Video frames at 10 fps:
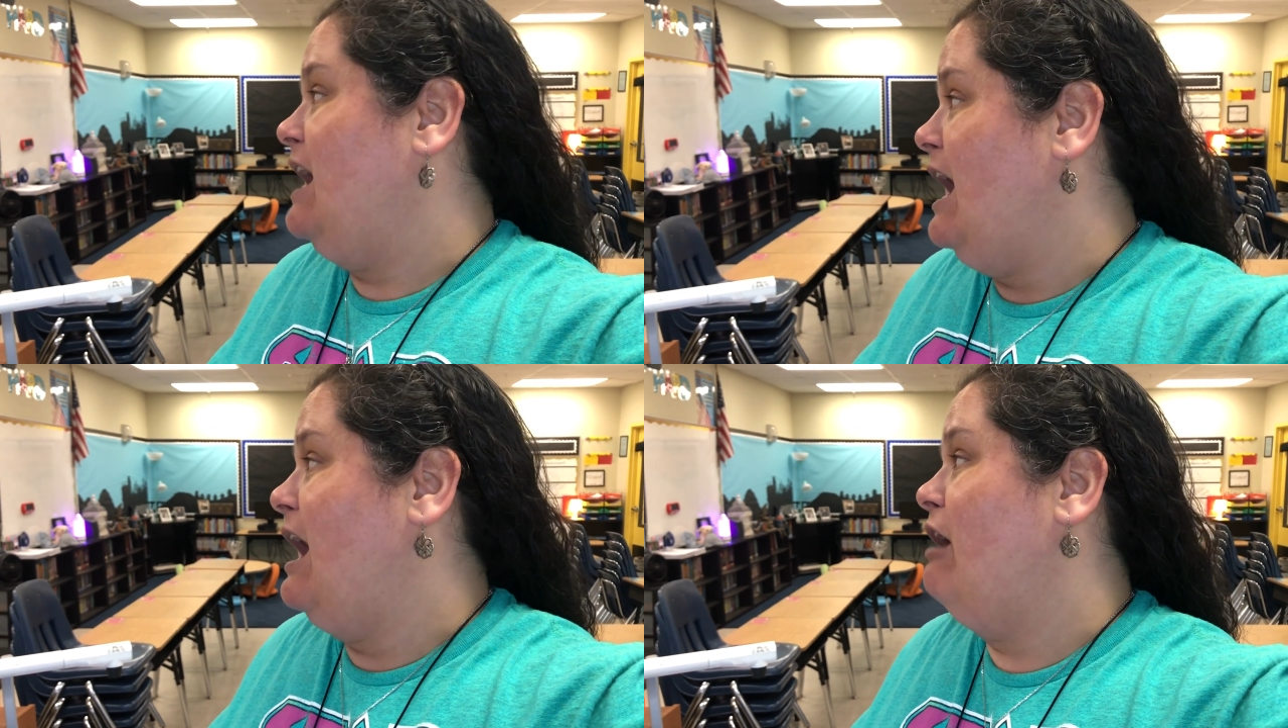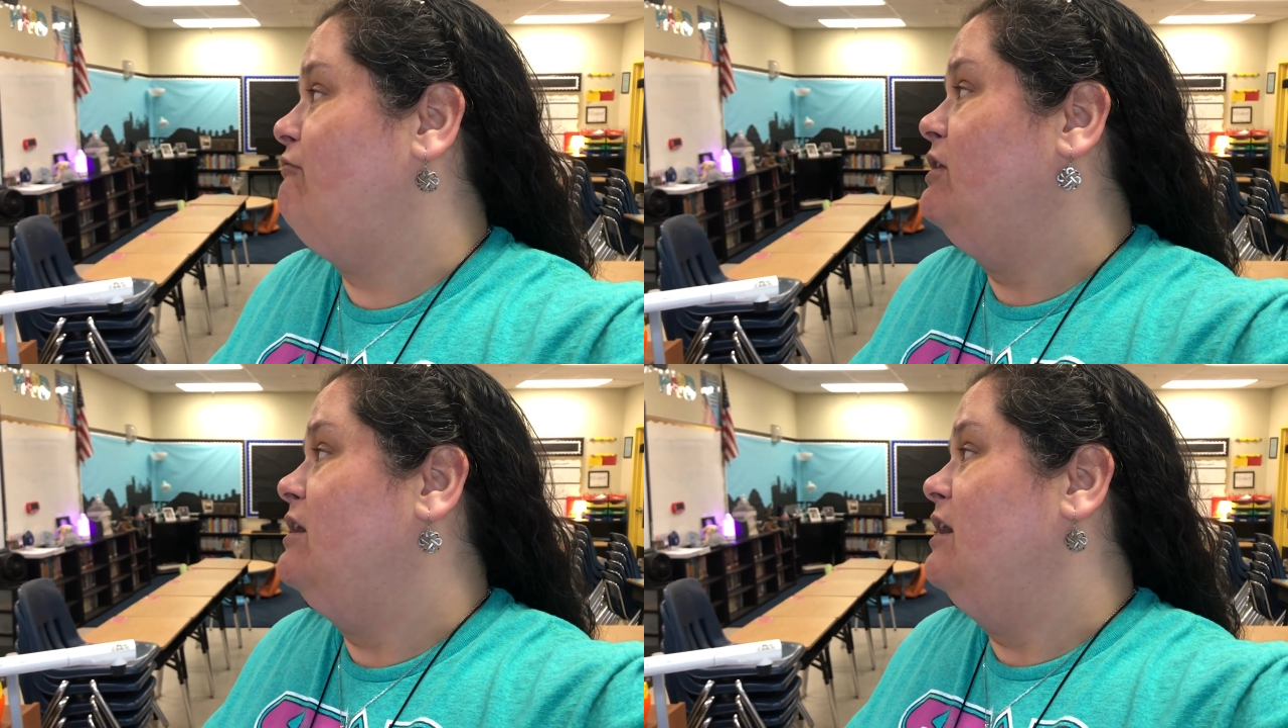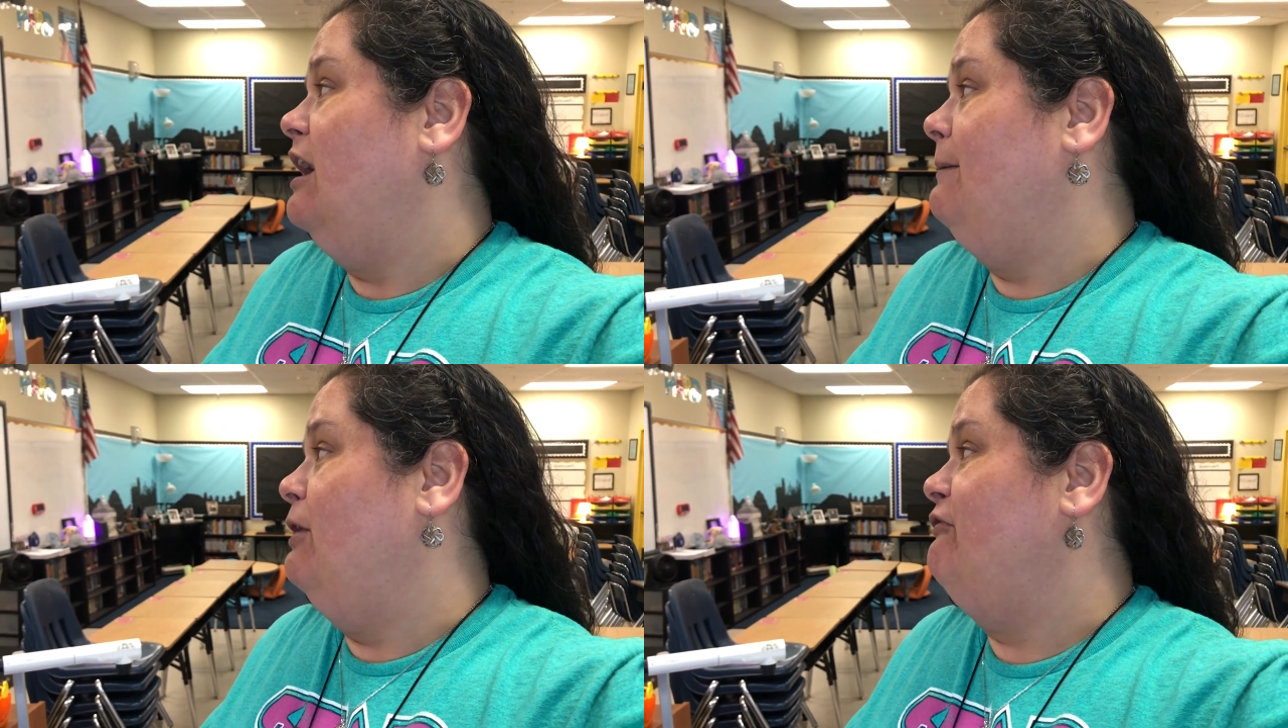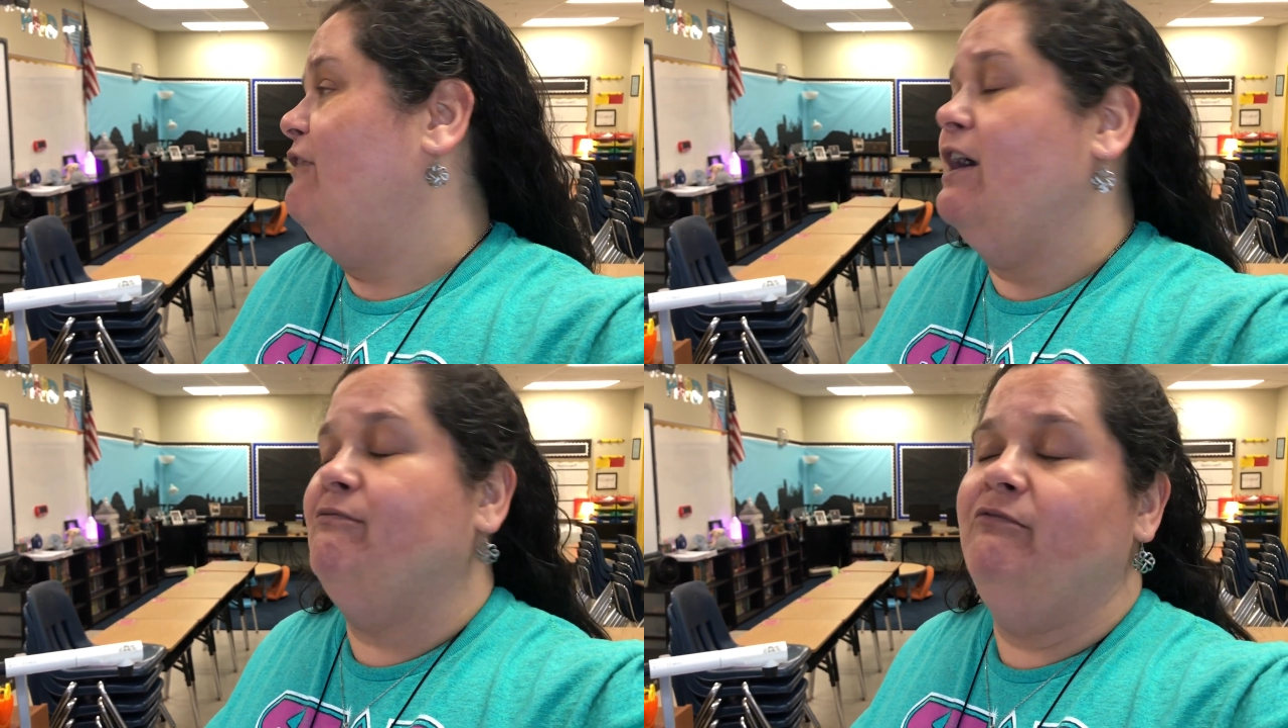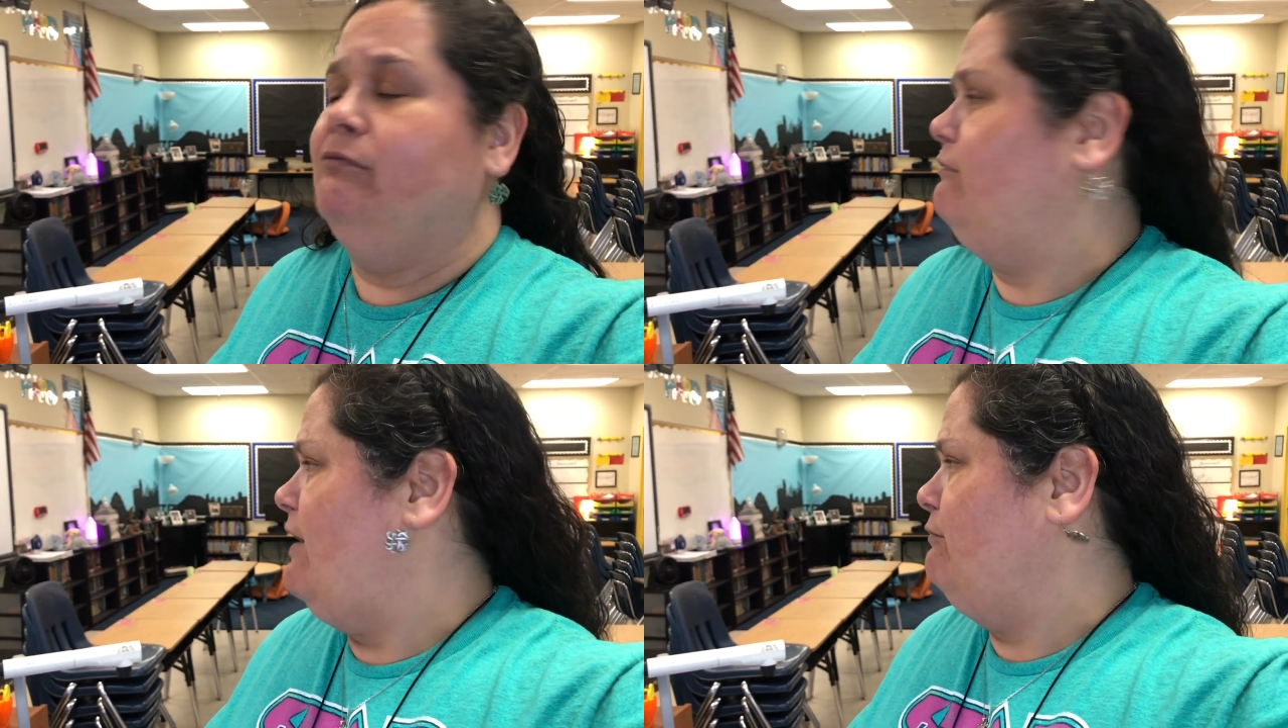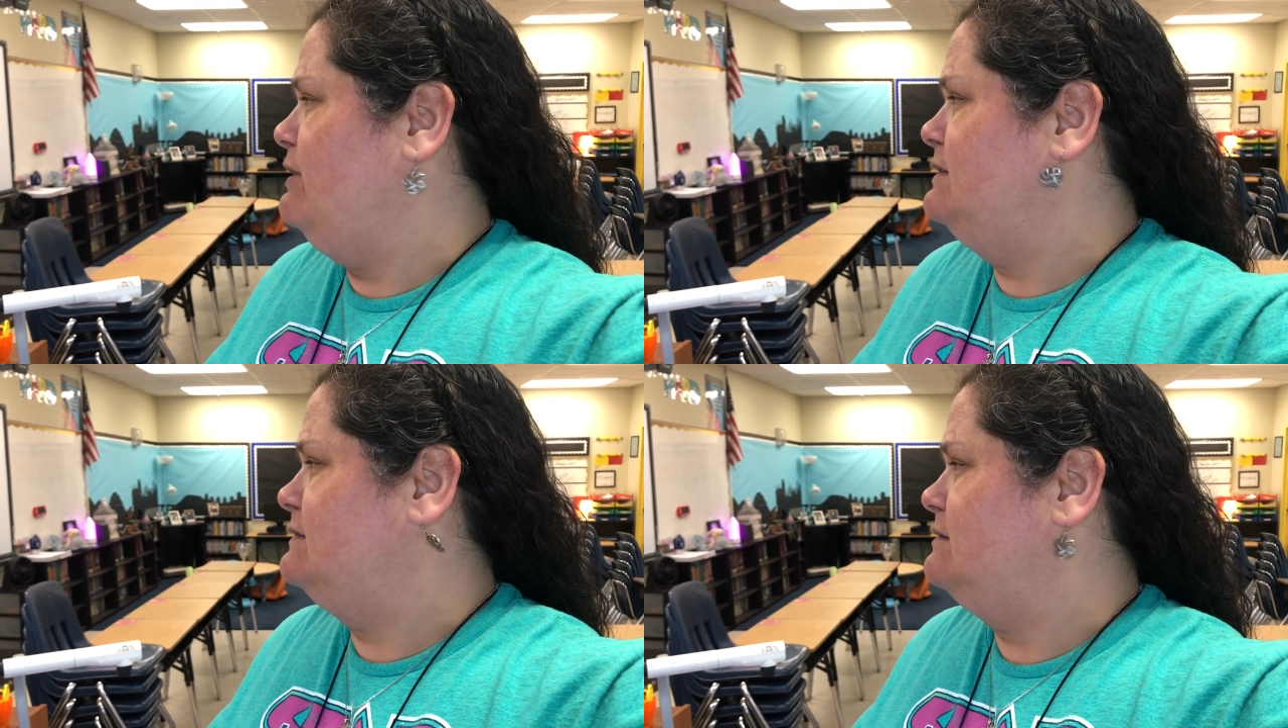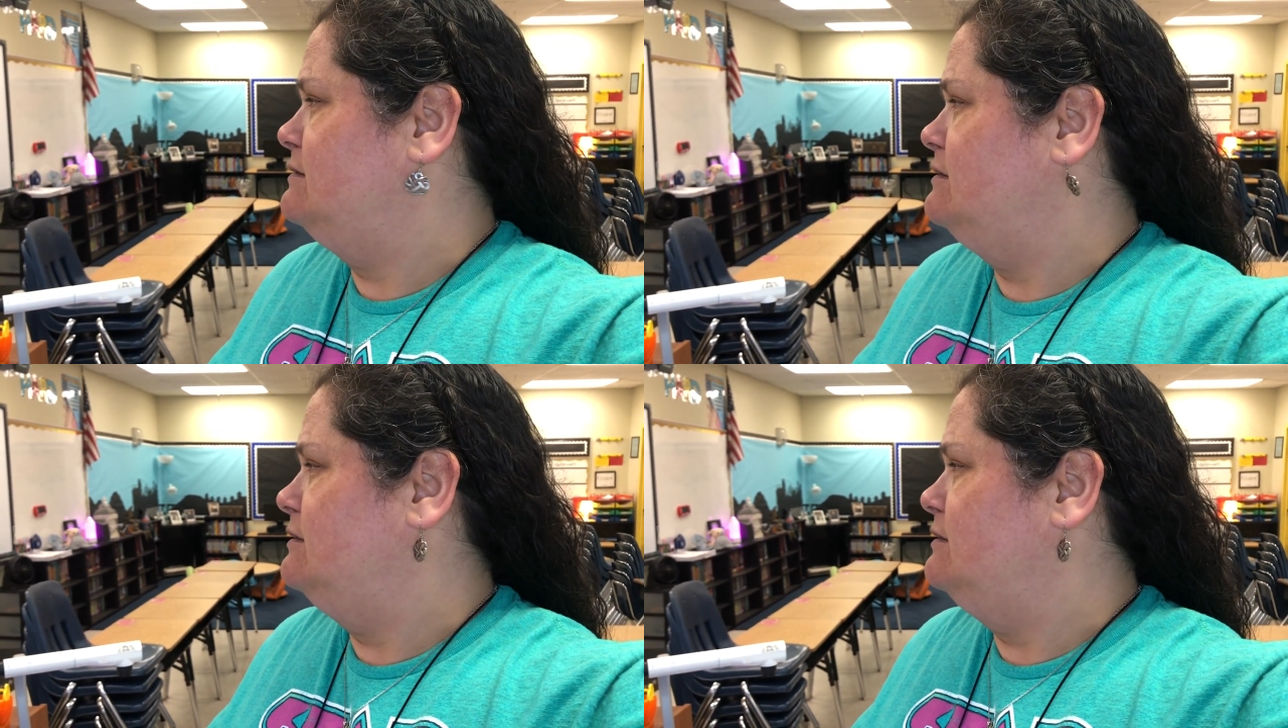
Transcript: have about 5 weeks.